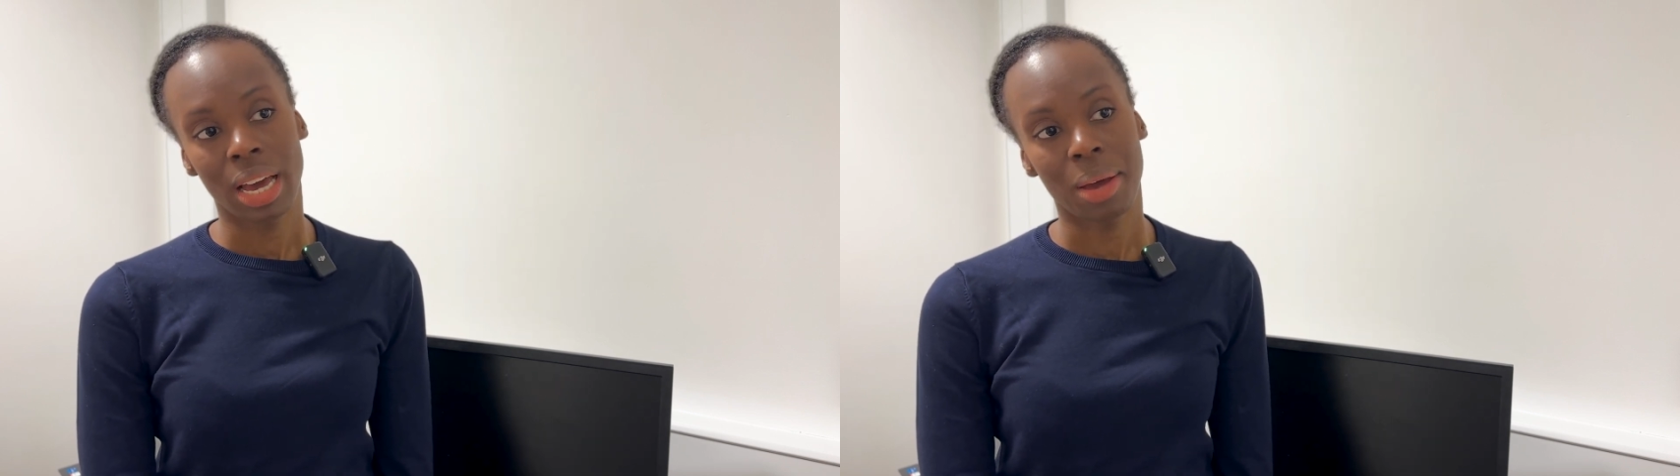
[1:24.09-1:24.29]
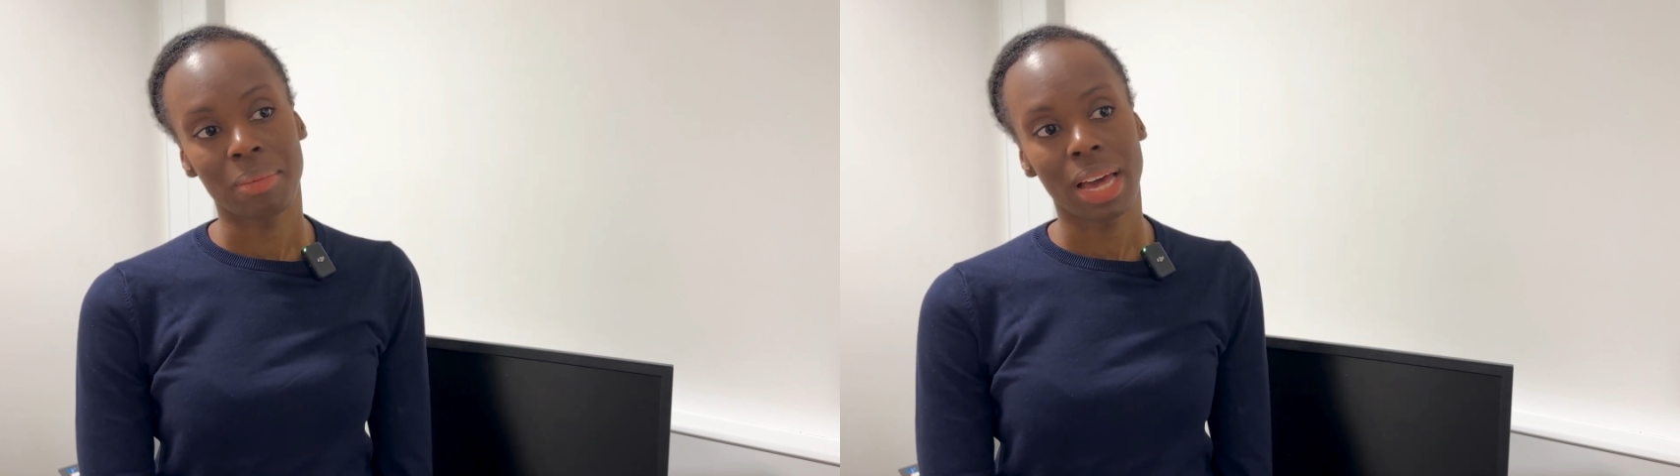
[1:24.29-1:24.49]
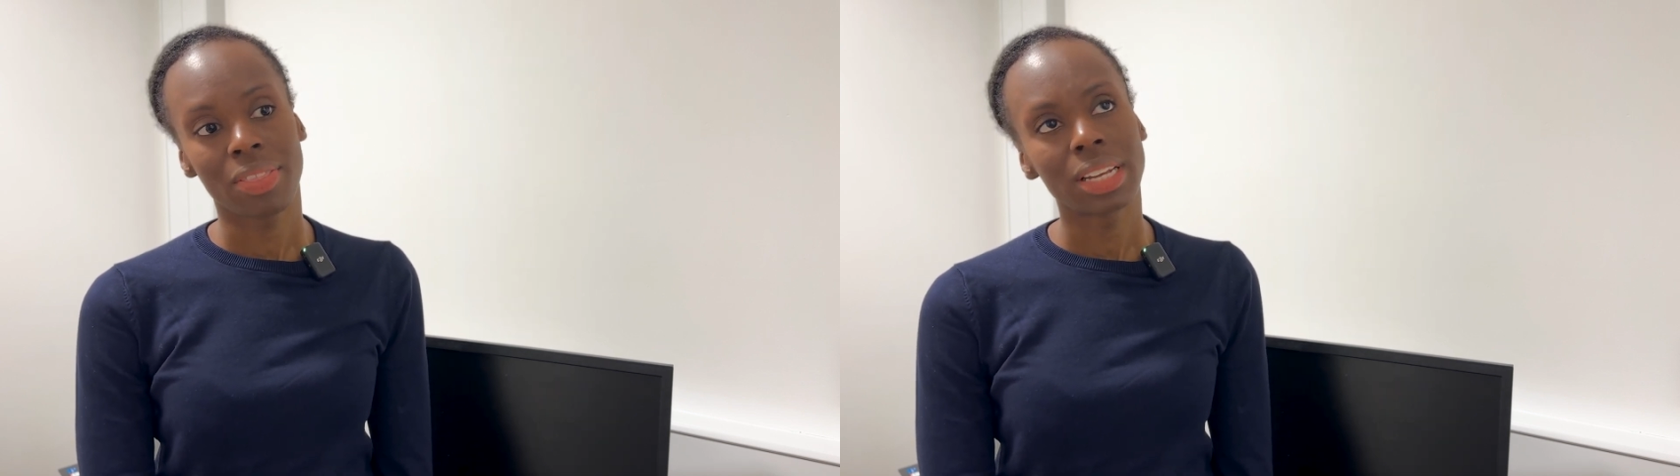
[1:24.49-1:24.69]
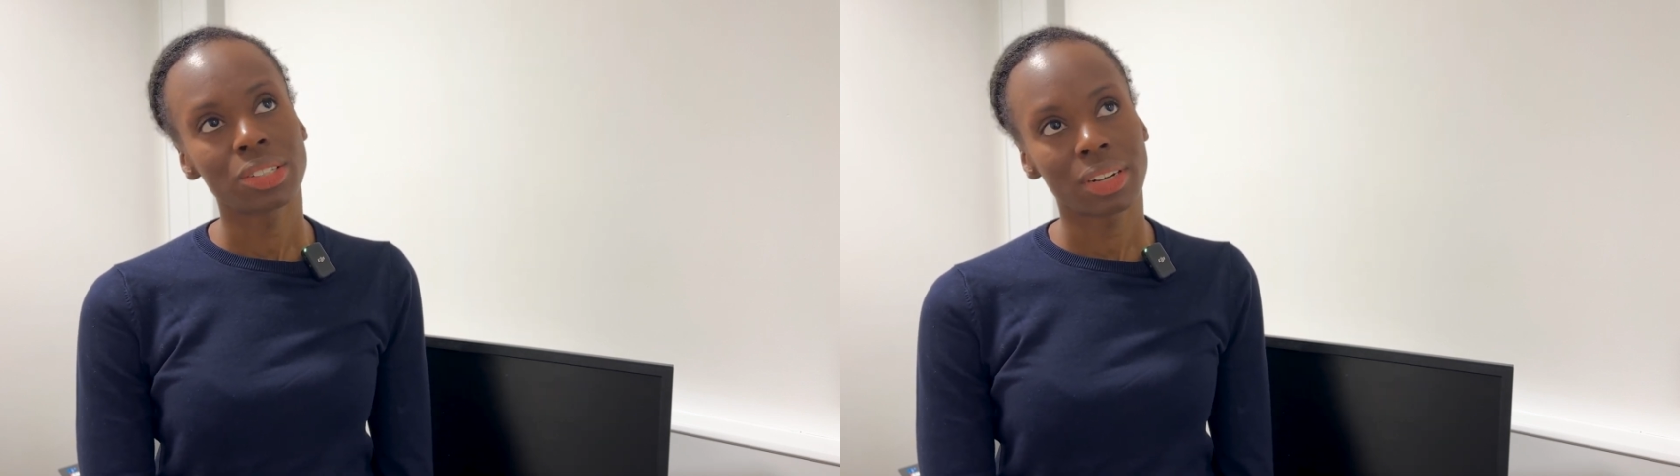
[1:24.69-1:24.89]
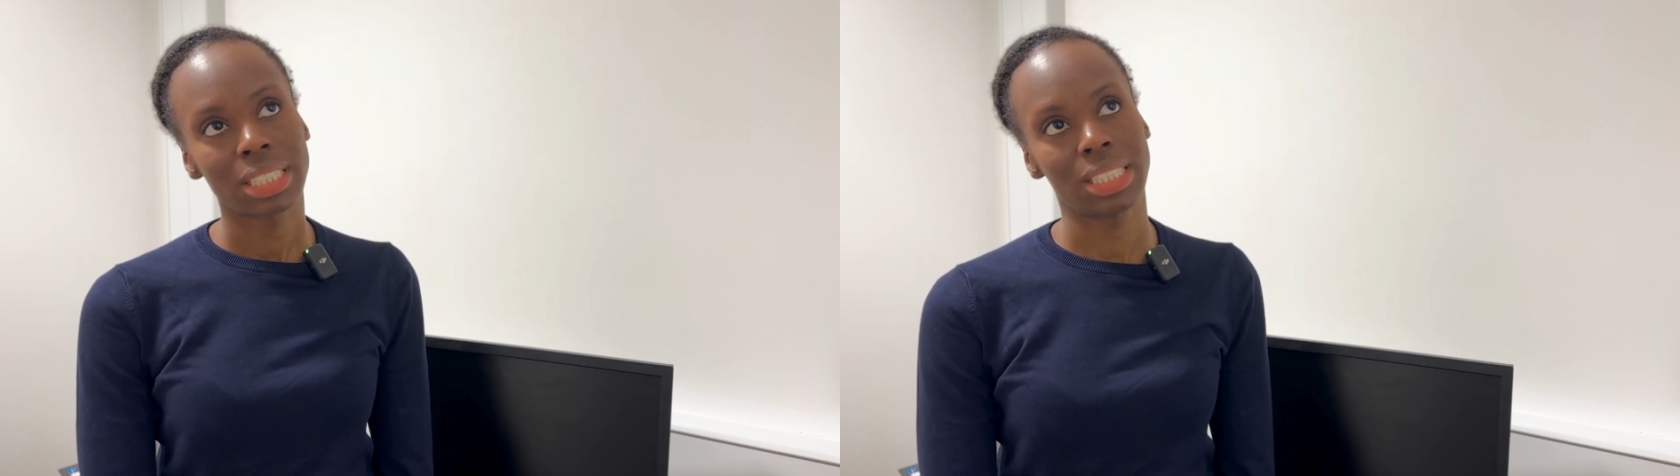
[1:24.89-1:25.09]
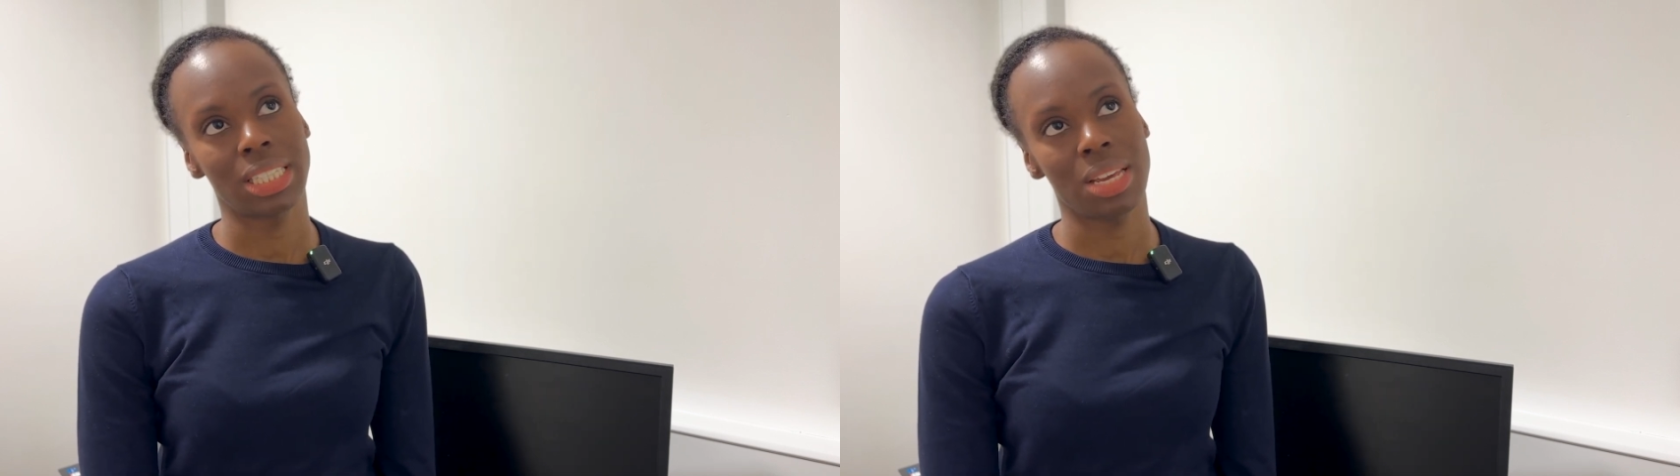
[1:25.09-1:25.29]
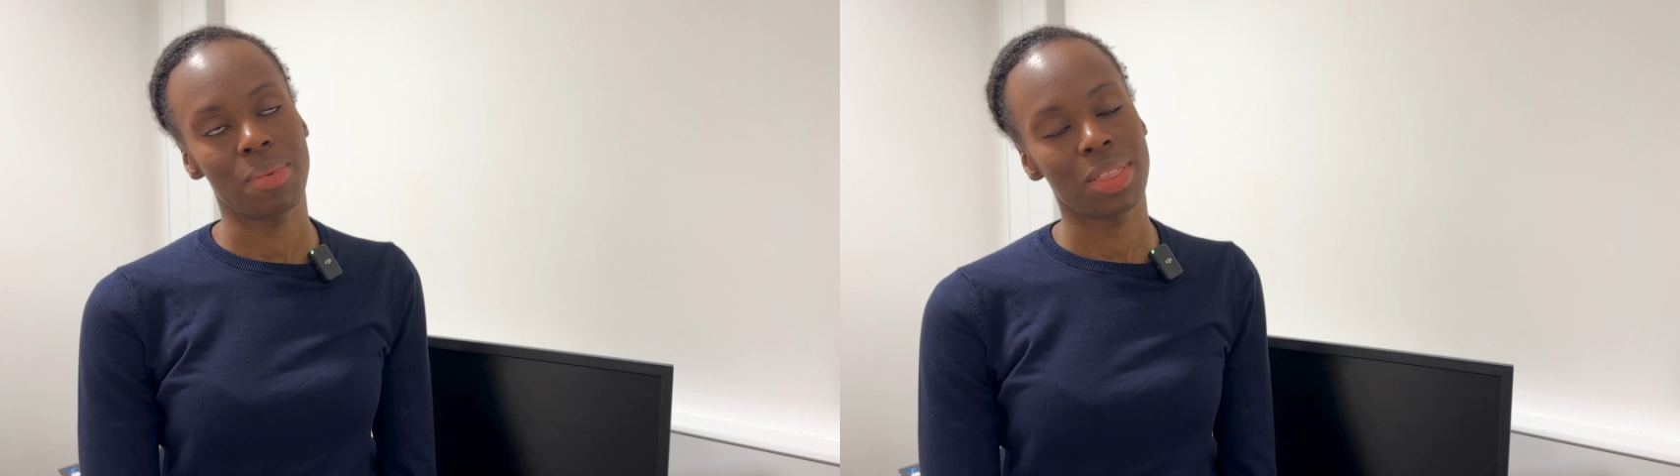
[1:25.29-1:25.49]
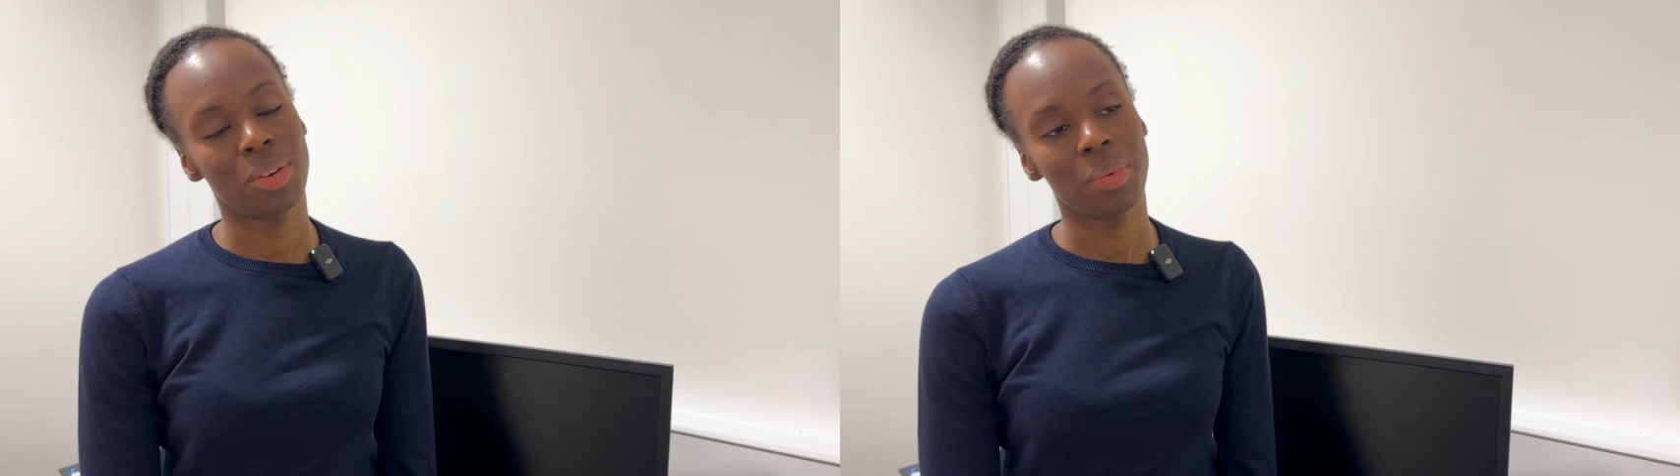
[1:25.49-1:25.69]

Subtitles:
and then trying to see whether